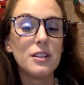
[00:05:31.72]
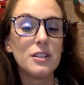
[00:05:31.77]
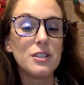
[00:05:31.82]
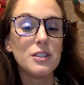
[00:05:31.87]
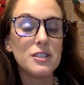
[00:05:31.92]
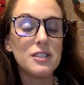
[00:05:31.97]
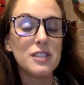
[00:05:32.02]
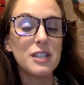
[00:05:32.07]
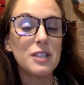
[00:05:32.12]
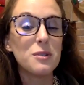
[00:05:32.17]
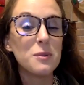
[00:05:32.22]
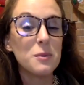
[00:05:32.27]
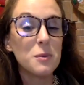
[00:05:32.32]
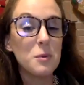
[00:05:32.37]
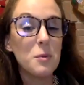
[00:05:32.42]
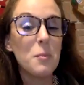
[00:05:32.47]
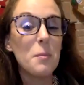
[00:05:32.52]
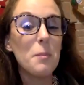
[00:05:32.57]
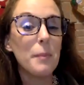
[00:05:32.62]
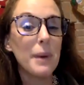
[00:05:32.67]
See,
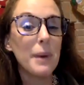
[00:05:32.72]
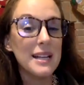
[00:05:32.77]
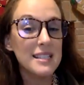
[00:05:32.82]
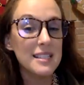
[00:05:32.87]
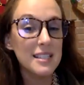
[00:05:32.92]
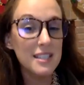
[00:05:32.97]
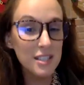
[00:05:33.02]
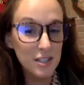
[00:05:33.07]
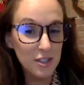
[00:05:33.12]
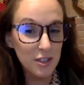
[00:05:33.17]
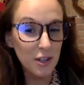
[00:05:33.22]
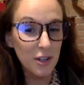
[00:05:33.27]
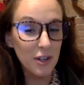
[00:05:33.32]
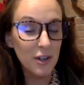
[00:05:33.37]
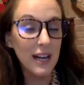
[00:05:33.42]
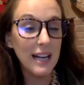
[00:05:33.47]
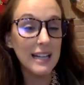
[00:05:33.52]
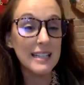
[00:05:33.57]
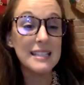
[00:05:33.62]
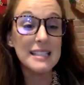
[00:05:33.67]
my sister
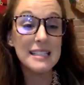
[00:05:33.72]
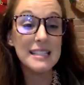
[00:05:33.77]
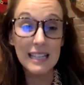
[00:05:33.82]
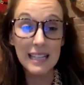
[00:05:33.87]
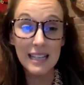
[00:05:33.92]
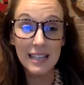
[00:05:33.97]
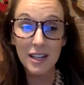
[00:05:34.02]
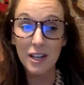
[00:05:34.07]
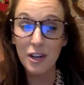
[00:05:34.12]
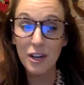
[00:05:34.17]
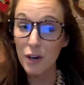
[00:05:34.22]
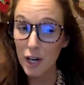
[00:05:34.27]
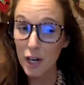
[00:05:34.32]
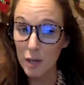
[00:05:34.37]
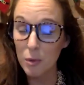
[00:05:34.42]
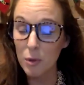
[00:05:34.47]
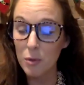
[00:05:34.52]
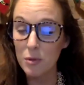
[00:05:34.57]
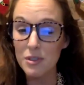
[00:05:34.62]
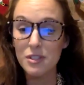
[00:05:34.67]
had seen
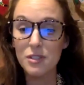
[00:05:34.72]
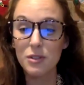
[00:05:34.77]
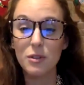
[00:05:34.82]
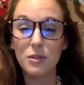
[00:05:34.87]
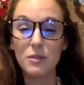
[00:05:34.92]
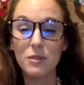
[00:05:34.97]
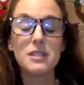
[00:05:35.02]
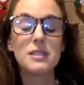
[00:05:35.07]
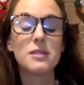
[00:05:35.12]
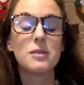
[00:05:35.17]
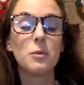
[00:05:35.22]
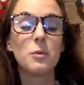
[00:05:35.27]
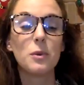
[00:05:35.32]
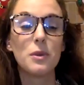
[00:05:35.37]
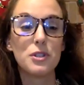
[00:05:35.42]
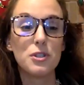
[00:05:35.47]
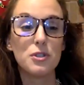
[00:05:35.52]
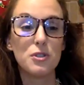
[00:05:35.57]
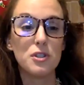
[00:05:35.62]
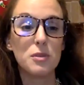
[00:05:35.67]
incredible results
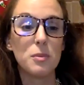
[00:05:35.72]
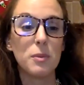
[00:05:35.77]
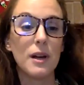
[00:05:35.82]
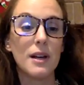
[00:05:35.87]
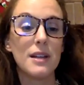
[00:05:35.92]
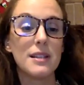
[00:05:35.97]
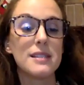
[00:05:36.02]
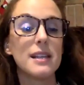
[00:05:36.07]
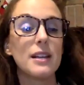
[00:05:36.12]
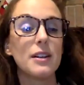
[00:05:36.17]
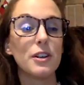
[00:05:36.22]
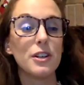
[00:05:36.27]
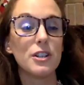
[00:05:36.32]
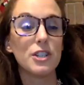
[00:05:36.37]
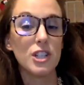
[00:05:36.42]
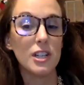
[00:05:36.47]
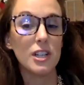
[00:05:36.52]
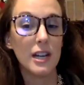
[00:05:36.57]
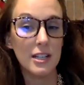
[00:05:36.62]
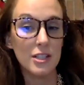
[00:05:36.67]
with Juice Plus in her
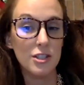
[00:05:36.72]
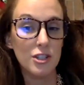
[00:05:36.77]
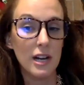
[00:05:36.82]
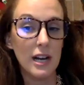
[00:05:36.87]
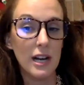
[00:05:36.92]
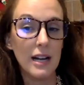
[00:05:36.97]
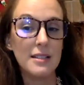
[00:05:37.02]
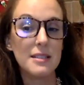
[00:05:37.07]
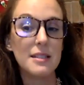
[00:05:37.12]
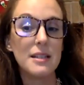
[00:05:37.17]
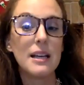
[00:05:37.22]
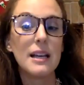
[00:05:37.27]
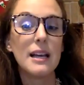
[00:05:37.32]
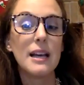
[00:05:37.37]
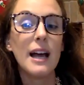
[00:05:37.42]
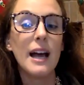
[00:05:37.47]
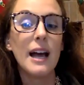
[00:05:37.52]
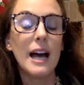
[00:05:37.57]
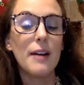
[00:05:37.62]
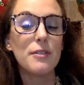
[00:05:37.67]
GI tract.
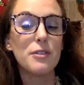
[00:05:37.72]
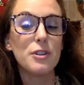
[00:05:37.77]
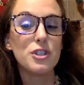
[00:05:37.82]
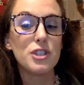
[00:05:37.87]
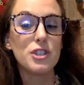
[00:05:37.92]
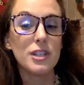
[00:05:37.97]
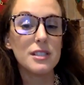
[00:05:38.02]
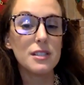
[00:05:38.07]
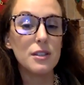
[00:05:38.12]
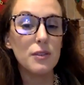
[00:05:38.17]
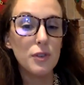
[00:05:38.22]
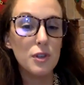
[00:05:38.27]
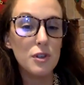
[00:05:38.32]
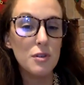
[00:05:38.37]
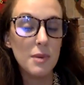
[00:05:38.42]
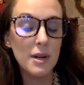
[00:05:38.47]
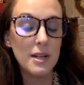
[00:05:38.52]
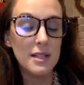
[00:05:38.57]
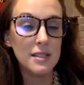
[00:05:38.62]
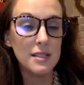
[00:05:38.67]
After just a few
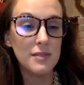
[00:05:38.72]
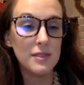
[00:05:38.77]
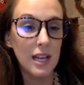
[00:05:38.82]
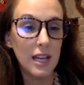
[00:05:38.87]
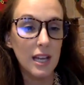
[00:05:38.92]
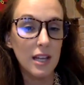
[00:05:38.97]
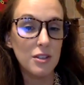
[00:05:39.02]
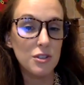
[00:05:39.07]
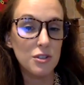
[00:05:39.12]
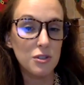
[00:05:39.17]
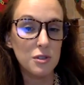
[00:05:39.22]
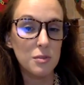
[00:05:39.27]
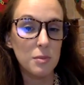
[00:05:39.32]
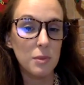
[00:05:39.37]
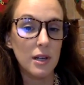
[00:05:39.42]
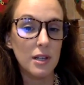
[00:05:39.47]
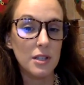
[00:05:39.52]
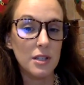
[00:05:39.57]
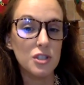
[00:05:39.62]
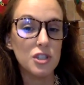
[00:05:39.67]
months of taking Juice
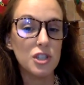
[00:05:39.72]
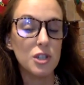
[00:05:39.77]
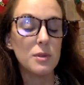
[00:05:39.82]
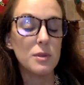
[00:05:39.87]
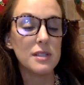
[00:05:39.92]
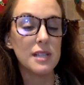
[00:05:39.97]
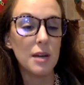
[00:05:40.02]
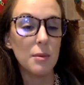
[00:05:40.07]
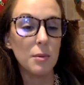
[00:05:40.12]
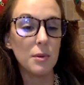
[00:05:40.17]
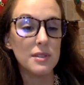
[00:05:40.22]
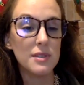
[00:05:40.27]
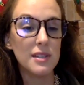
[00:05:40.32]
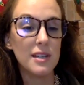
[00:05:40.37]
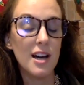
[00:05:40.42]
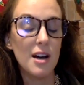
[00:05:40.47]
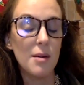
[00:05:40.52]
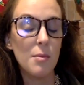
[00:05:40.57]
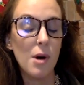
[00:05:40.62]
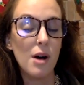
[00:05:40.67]
Plus, she was able to
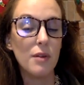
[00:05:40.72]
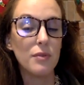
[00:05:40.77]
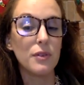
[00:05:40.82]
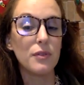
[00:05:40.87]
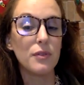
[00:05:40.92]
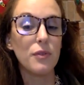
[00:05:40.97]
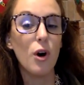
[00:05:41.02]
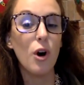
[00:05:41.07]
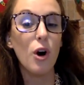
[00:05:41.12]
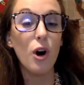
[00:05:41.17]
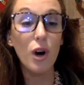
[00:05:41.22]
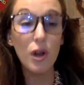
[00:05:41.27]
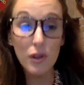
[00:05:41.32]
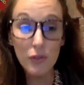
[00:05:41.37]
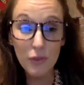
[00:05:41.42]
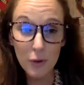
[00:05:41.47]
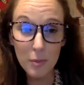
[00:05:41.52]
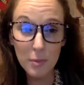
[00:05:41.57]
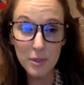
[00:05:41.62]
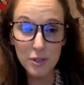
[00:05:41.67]
come off of all of
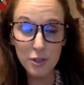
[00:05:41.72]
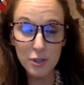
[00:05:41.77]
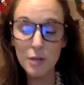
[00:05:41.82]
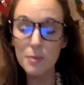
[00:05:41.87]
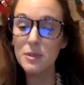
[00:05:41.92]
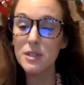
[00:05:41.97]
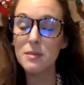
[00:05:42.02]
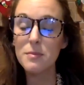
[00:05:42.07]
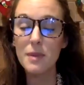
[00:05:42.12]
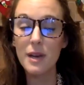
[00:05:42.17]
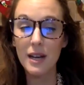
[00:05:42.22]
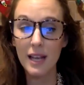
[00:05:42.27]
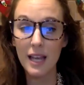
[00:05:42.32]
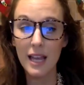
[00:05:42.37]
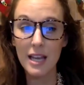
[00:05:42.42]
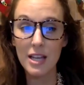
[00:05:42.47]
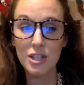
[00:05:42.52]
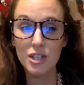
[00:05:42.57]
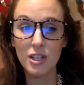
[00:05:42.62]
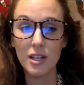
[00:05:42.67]
her prescription
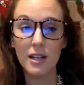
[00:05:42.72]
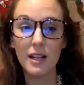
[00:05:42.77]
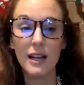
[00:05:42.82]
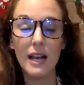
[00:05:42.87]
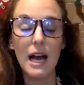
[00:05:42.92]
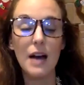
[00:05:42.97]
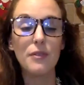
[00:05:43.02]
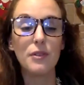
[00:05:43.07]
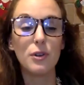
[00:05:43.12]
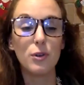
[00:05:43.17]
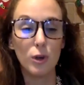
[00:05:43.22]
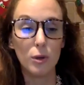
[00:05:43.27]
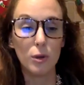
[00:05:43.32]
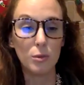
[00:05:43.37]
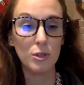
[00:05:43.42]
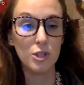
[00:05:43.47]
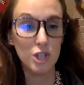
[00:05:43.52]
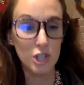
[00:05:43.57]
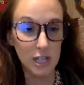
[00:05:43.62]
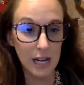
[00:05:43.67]
medication and have a
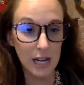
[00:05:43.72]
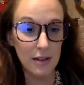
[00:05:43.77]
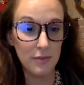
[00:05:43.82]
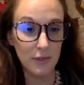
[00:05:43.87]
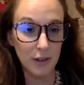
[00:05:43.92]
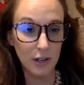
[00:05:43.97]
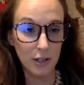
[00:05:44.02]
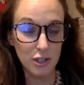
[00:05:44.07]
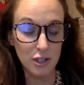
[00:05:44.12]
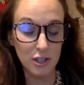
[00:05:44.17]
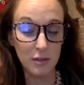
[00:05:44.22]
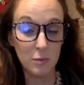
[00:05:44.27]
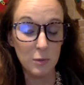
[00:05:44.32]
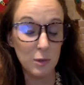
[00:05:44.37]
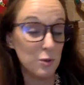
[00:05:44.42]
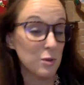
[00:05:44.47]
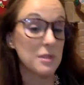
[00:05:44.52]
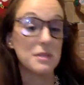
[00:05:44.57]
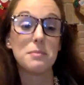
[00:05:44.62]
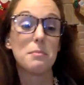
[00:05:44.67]
normal GI function,
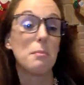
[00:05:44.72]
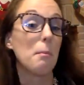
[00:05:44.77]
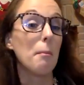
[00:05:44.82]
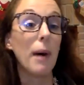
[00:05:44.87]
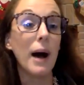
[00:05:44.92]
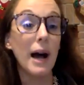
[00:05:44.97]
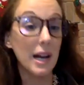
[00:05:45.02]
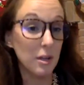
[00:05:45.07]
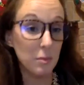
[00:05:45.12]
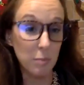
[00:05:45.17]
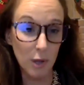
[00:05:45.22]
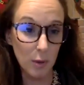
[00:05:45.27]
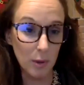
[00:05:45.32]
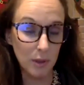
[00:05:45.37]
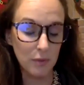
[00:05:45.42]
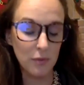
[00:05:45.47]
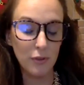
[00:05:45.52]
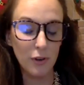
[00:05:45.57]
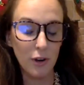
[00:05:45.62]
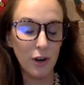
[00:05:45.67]
which was
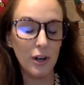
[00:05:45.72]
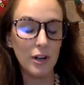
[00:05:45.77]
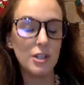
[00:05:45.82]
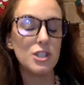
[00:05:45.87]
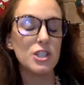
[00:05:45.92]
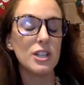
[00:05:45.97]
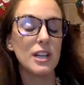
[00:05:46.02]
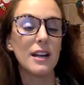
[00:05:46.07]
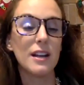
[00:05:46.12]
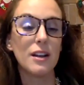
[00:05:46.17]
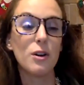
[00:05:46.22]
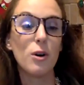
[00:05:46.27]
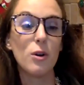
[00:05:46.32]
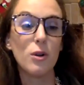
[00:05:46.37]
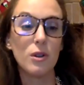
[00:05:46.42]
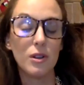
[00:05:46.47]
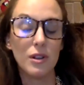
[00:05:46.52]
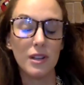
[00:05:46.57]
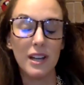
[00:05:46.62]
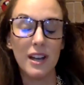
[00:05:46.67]
mind-blowing for her. She had a
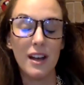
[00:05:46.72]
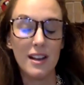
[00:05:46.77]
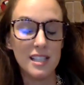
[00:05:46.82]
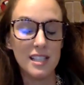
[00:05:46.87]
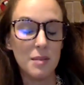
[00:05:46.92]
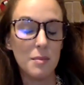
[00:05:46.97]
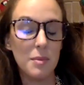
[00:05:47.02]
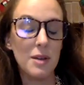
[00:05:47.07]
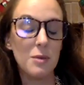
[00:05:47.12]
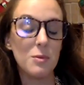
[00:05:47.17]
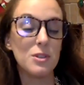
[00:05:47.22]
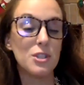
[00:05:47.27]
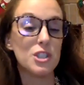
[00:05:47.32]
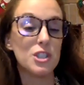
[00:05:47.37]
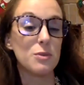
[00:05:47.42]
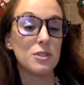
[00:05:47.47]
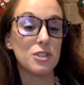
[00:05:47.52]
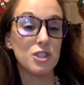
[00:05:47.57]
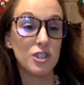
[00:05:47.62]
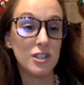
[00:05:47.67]
colonoscopy when she
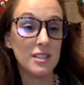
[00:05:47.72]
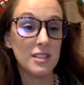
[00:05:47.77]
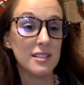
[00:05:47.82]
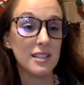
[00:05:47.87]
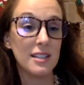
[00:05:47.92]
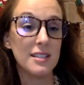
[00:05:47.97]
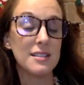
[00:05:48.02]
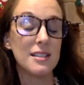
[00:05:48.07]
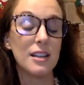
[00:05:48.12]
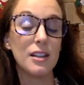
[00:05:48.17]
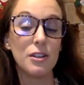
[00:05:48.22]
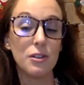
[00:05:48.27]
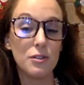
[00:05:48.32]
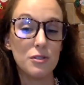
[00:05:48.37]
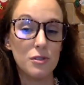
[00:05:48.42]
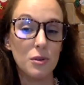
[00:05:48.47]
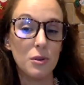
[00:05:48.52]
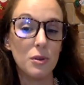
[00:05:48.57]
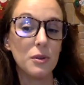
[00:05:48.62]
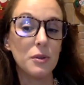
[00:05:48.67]
was just 16 years
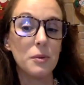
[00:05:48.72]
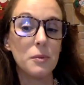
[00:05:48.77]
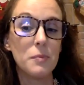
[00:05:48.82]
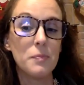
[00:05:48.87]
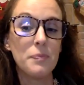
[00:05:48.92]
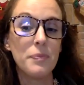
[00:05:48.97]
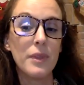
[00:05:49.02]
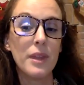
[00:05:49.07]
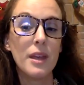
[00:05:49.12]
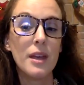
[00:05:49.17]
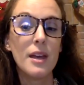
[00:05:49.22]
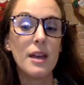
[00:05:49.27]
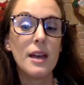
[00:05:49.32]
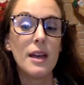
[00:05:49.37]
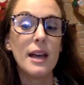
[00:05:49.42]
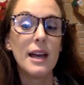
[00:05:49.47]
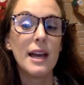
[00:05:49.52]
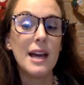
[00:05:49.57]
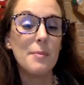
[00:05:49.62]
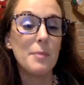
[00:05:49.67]
old.
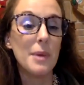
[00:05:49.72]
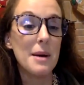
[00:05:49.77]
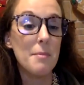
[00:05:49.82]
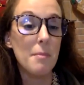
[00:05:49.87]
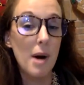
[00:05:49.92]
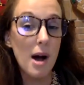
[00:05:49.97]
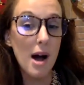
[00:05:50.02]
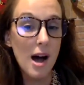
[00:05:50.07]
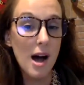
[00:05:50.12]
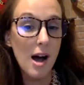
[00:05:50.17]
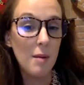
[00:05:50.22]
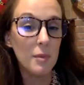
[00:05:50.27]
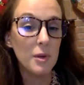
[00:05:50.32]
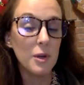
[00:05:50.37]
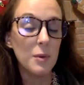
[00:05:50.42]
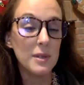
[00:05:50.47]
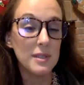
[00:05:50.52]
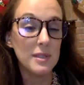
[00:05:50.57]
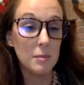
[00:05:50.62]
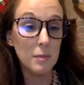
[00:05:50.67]
And my mom, who
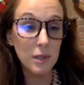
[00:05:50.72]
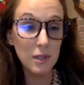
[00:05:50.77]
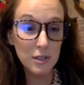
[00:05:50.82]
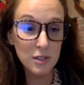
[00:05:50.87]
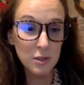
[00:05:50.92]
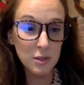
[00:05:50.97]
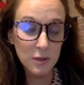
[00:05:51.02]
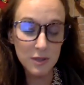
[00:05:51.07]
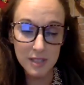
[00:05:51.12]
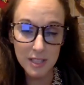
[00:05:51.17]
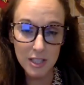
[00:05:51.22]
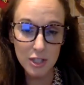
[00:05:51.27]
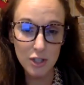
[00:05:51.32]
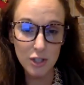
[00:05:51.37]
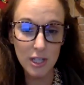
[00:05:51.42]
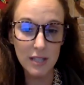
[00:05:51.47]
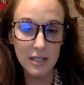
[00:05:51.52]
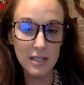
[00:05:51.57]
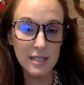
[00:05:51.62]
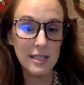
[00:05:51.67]
was a middle school teacher
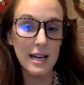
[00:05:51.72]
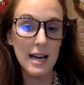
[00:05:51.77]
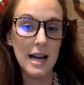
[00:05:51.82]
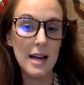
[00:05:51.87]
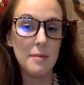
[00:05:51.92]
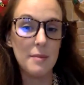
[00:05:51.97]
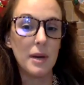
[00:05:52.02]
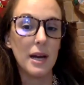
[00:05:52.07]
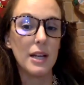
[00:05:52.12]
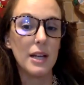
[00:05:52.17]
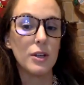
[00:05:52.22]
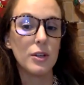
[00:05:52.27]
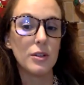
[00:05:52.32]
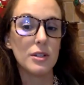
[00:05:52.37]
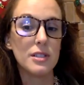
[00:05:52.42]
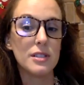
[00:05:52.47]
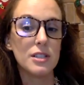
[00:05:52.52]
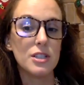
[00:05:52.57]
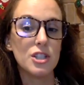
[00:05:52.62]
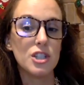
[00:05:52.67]
at the time, had
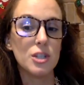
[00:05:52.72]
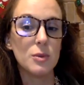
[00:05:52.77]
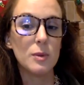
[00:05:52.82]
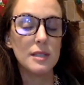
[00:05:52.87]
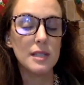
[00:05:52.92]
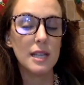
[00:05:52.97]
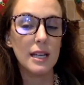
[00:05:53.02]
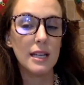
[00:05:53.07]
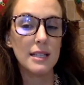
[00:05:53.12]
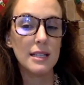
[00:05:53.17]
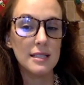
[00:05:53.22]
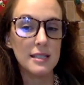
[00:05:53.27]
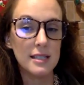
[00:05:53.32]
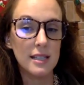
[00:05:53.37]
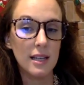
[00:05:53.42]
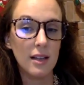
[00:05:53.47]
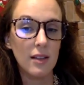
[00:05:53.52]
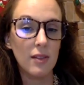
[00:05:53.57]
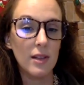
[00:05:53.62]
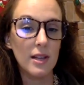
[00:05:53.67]
noticed that she was getting
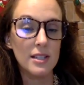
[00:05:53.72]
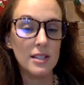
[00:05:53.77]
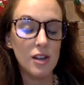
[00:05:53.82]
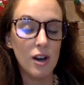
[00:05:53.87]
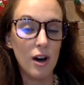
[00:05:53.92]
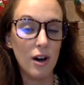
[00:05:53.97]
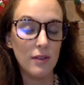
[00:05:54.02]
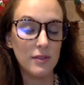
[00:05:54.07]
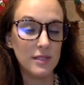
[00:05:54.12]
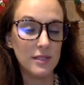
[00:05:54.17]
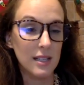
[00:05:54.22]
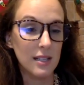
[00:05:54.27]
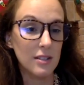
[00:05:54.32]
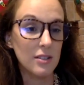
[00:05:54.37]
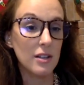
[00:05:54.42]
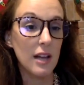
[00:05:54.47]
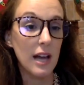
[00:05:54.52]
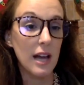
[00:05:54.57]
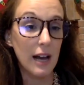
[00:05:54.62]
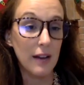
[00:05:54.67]
sick less
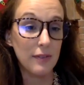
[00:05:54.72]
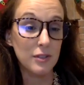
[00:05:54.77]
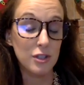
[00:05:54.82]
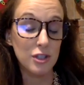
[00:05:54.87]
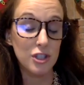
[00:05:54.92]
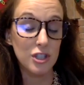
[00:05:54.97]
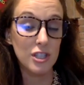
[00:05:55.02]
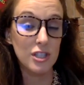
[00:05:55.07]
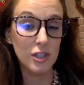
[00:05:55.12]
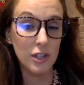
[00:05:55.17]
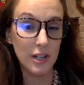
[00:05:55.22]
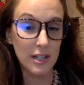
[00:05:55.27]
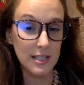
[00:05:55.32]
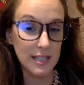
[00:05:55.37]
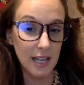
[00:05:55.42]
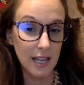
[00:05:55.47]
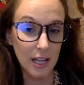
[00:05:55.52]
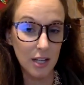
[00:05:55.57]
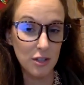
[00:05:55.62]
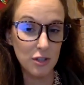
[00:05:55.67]
often after she started
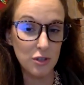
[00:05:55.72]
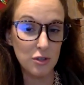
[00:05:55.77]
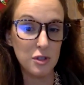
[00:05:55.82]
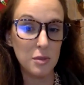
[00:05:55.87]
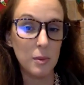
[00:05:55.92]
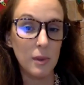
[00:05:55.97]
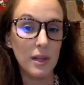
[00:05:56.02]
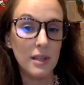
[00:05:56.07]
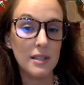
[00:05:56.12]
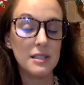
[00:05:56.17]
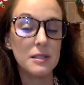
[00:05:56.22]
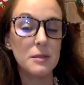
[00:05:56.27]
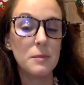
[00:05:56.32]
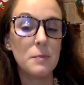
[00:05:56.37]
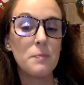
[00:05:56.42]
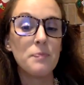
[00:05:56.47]
taking Juice Plus.